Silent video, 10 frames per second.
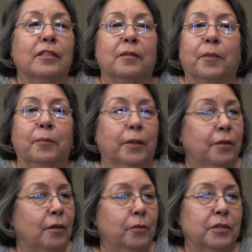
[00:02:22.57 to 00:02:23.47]
and my mother
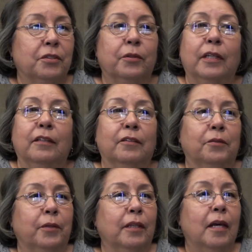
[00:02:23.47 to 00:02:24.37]
always greeted her
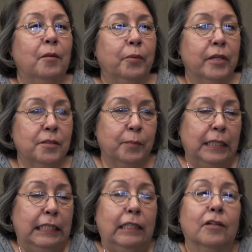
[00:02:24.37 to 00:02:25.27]
with "Praise be
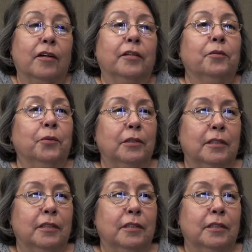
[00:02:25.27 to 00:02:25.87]
the incarnate Word,